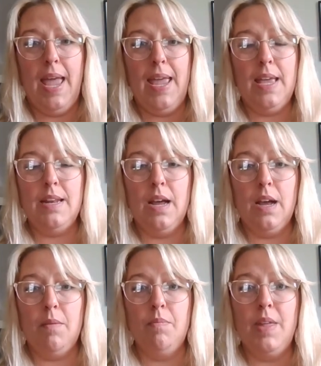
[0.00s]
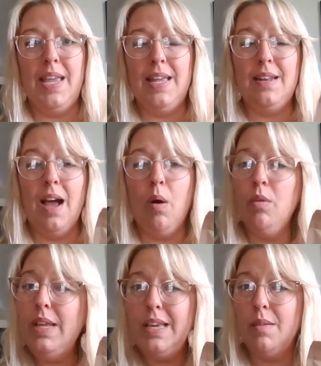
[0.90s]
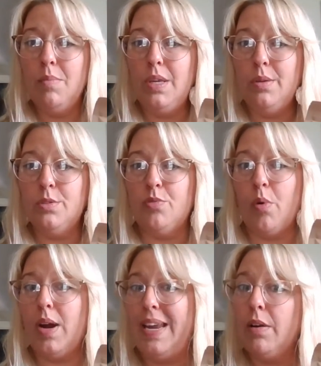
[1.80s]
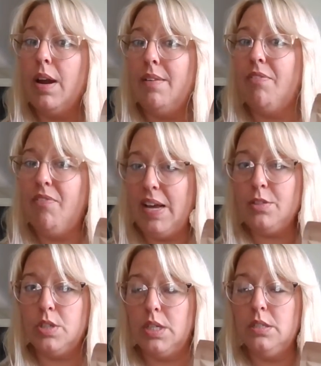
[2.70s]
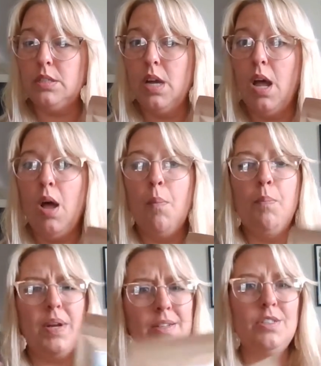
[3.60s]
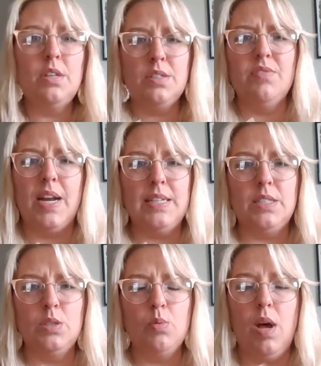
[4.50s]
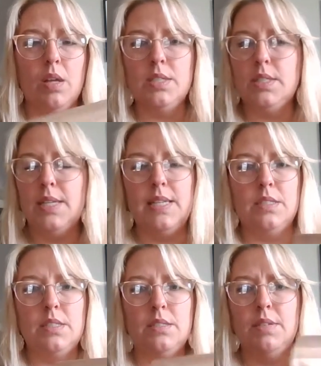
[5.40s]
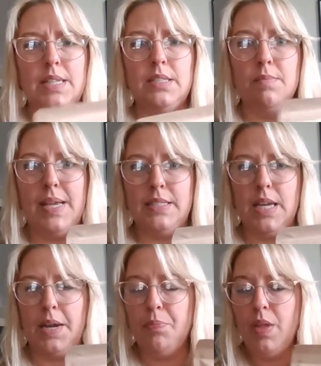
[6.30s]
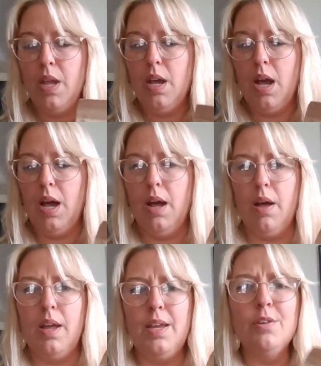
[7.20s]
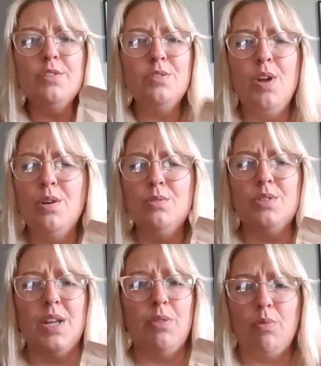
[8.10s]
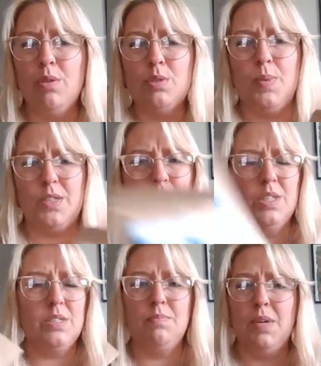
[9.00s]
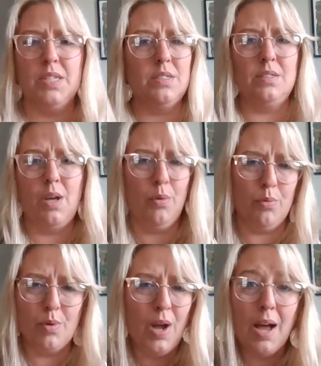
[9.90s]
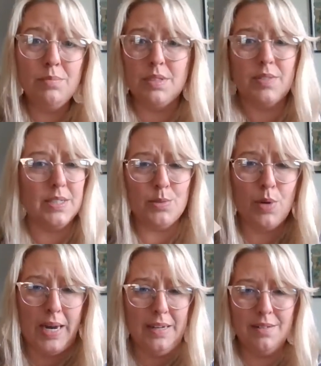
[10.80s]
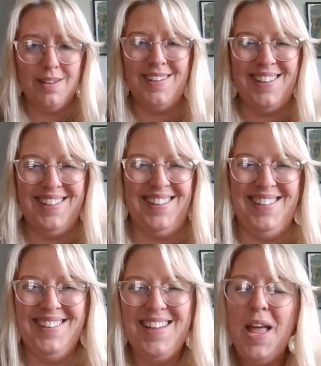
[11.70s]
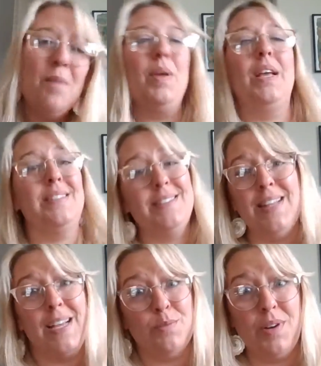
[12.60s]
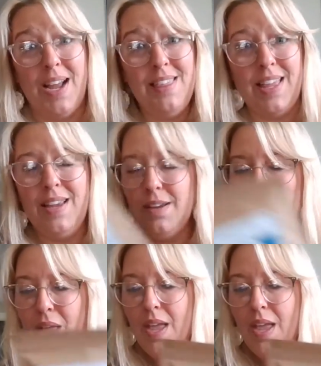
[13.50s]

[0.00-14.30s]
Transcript: And it not only can be used for ear infections, but conjunctivitis as well. It's amazing. Ears, nose, and throat specialists must go through gobs of this, right? Because that's what I think.